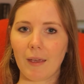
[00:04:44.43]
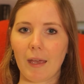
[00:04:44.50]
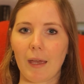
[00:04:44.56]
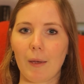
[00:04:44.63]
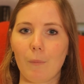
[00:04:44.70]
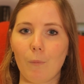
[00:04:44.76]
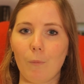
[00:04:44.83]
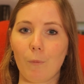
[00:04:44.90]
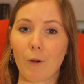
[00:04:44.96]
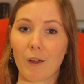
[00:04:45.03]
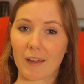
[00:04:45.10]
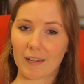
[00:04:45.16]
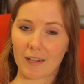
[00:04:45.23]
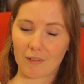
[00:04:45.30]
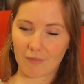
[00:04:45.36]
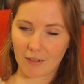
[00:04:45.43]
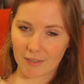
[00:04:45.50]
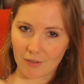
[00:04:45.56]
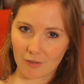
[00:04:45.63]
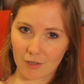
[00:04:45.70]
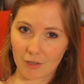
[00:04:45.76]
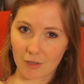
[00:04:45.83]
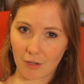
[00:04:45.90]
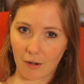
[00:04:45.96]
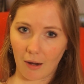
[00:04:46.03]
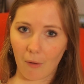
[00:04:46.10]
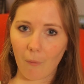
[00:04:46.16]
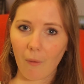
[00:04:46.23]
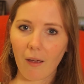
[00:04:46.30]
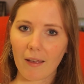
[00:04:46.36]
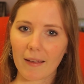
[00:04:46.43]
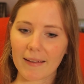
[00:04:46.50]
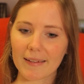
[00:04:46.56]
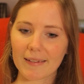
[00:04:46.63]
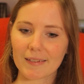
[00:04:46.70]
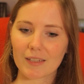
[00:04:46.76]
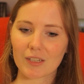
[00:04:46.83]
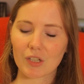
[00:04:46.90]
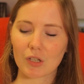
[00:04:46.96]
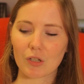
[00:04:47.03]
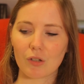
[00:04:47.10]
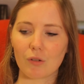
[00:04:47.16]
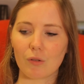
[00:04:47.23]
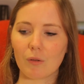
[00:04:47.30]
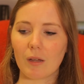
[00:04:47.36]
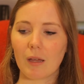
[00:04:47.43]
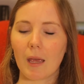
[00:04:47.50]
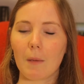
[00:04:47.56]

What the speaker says: And what I can advise you to do now is to